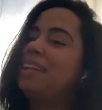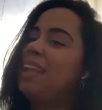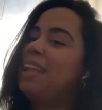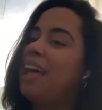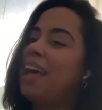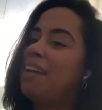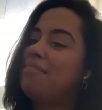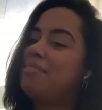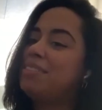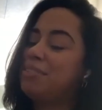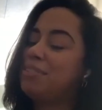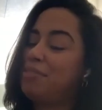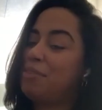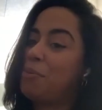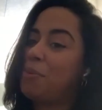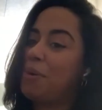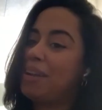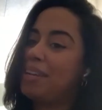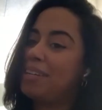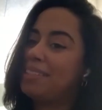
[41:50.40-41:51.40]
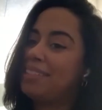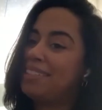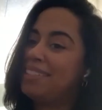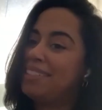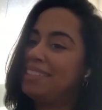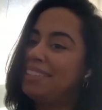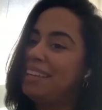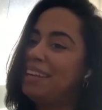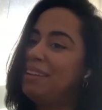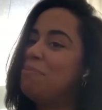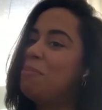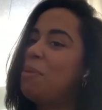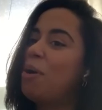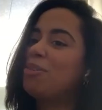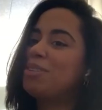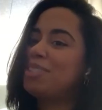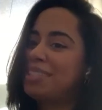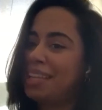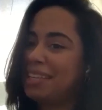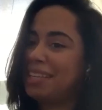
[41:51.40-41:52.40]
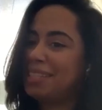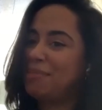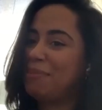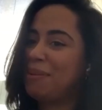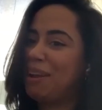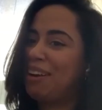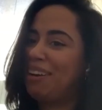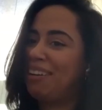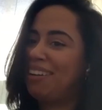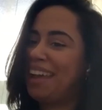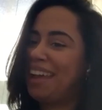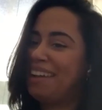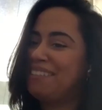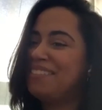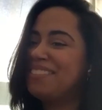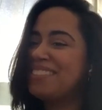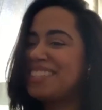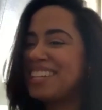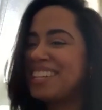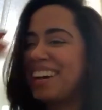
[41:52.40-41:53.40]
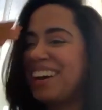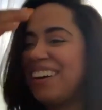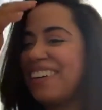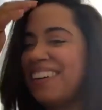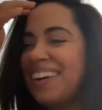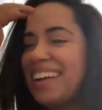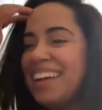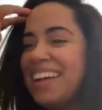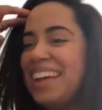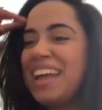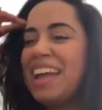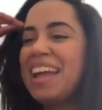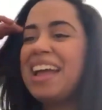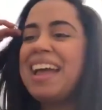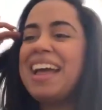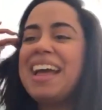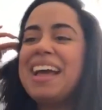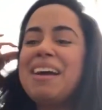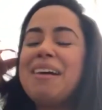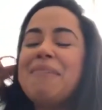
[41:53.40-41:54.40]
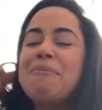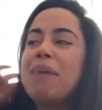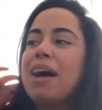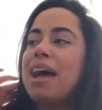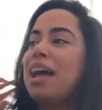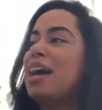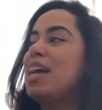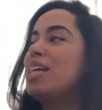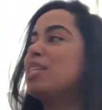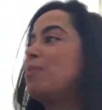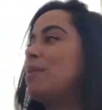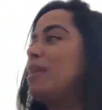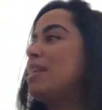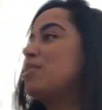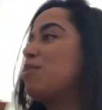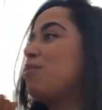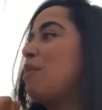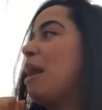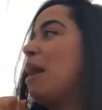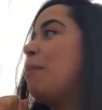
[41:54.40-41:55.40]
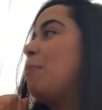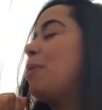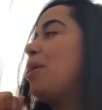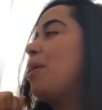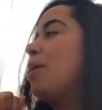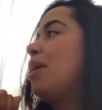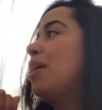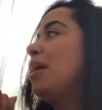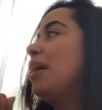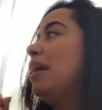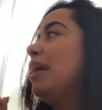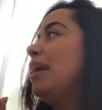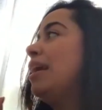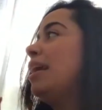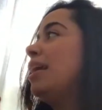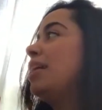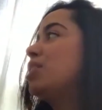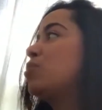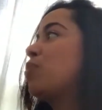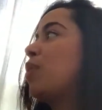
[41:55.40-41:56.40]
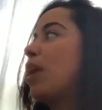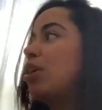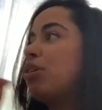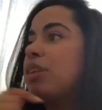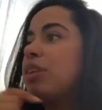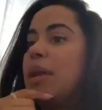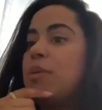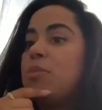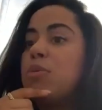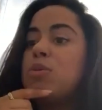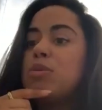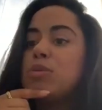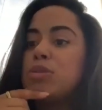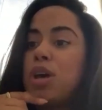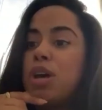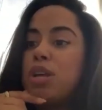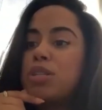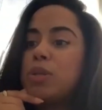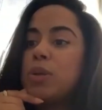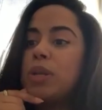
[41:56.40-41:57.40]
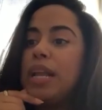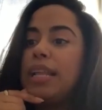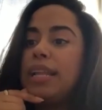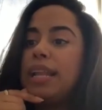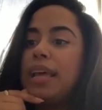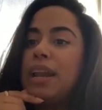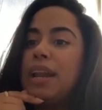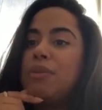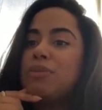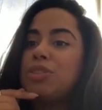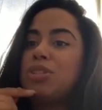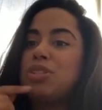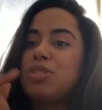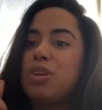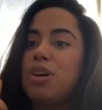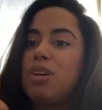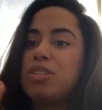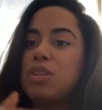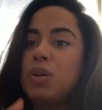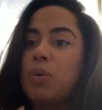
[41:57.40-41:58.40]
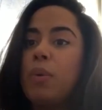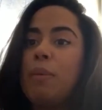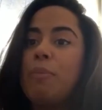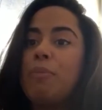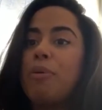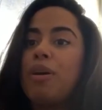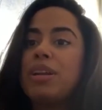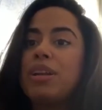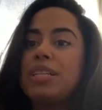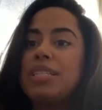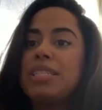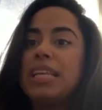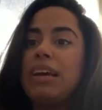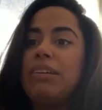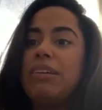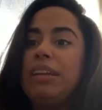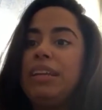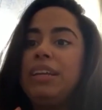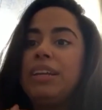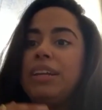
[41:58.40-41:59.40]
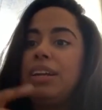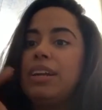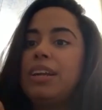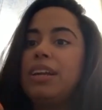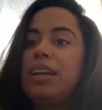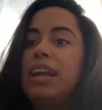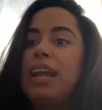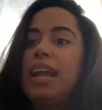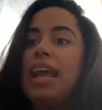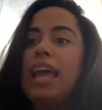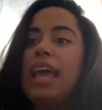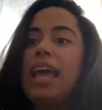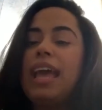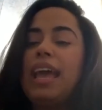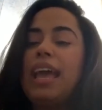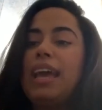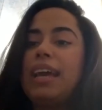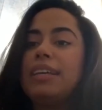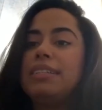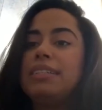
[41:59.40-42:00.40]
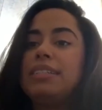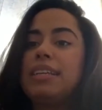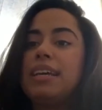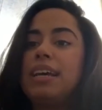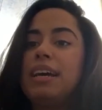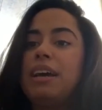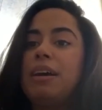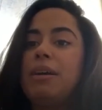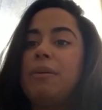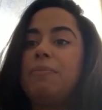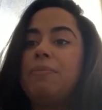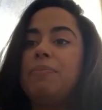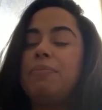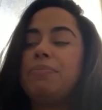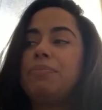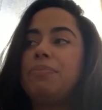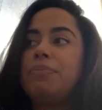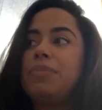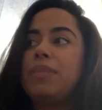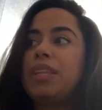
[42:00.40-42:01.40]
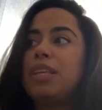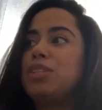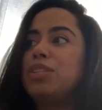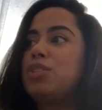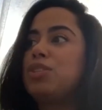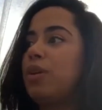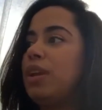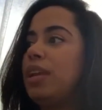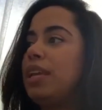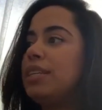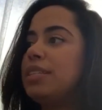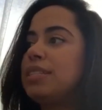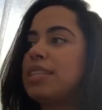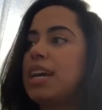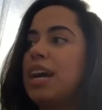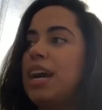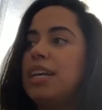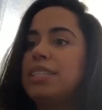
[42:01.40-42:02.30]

in a lot of different ways in most things about our life. So, my husband is a rapper. His record label was also in Atlanta, which is also what brought us down here. And um, so he's